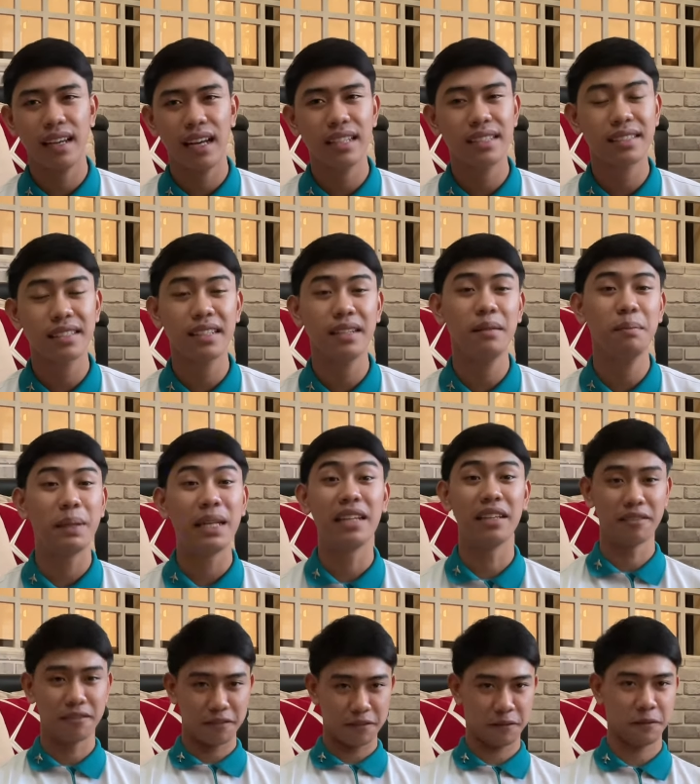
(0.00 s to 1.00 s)
I still
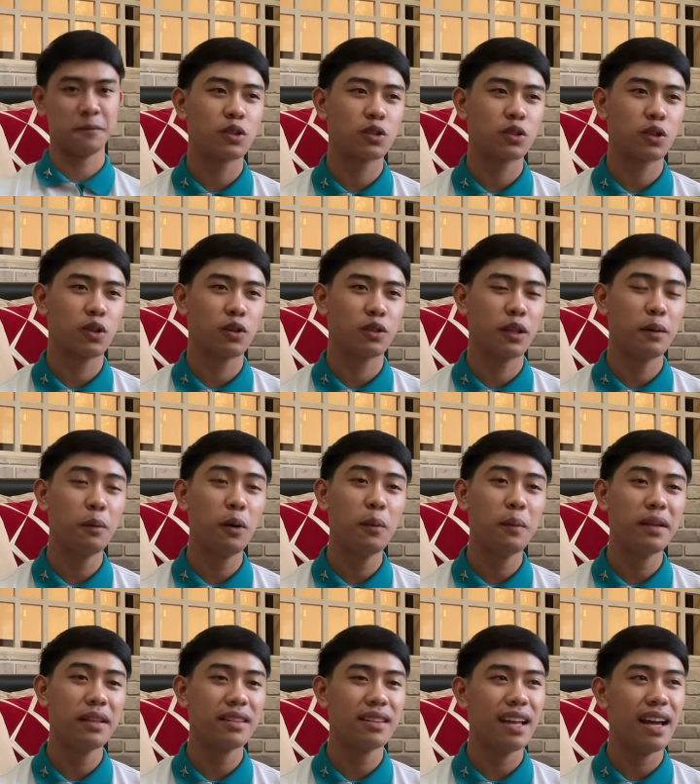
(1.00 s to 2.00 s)
believe. So, the
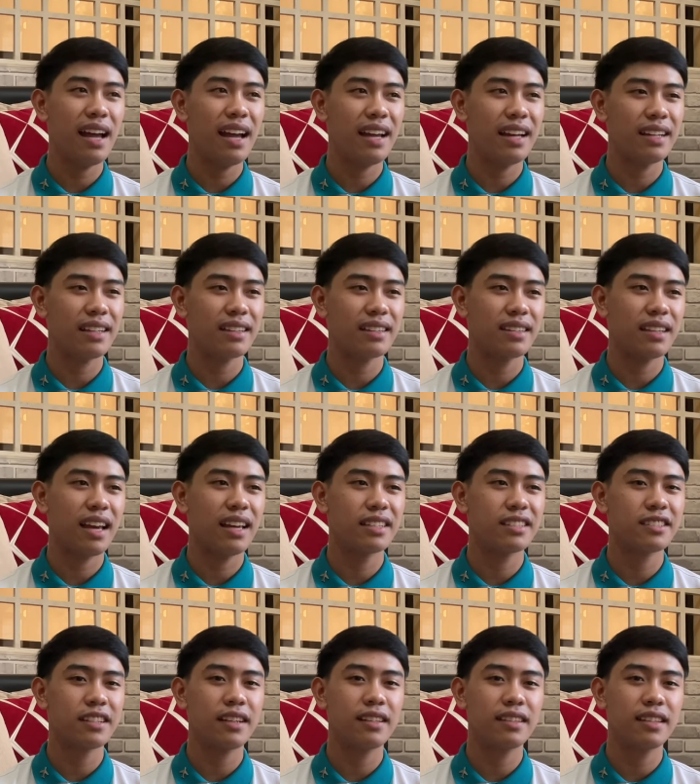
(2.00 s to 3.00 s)
moment that I
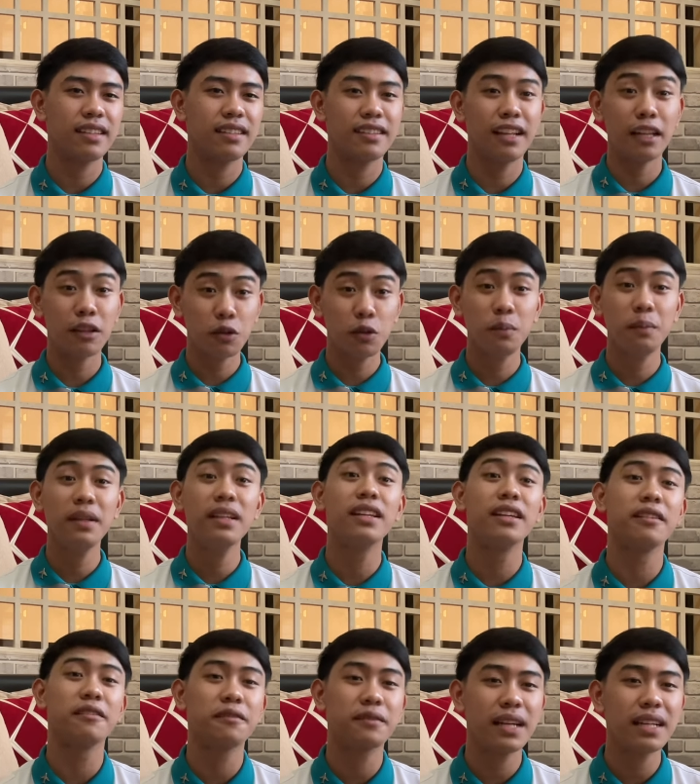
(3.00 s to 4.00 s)
started not to
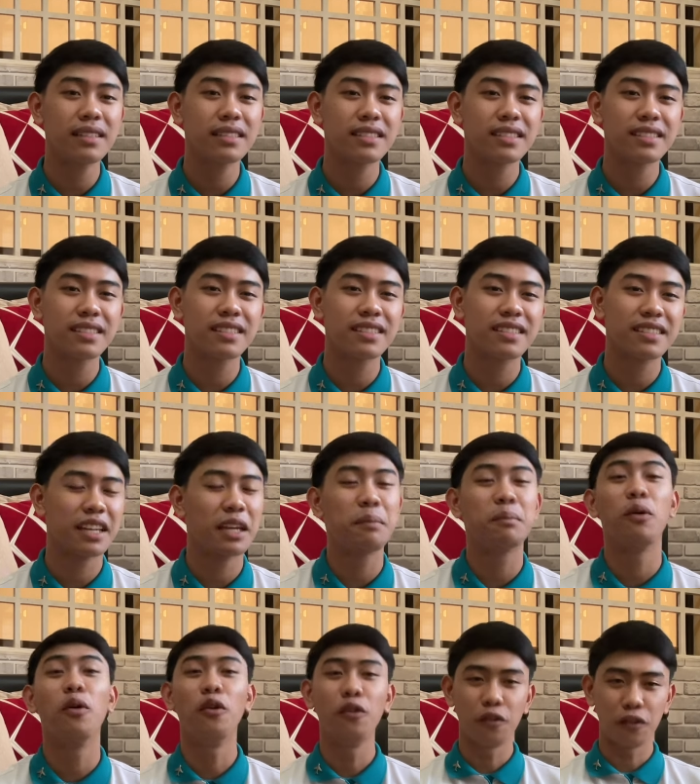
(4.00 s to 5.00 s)
believe, that's
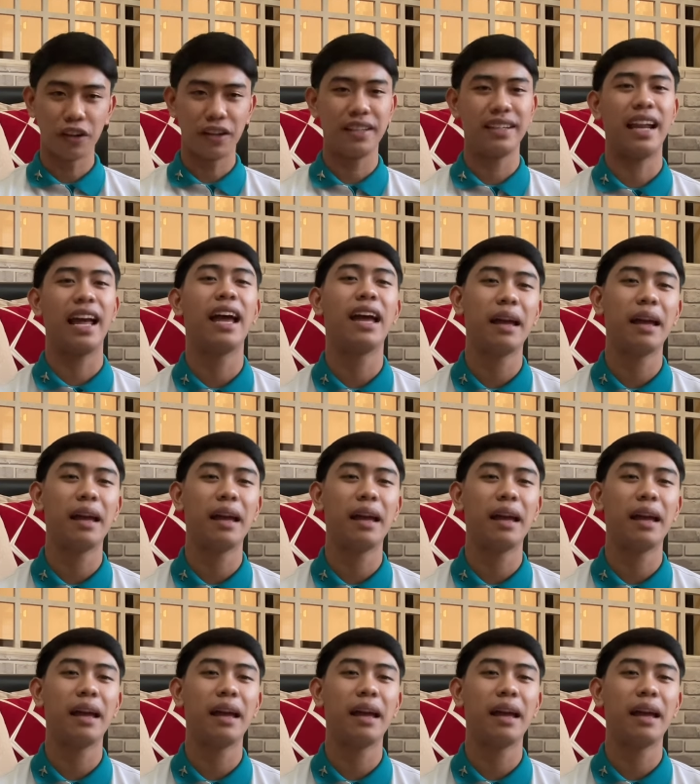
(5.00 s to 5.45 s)
game over.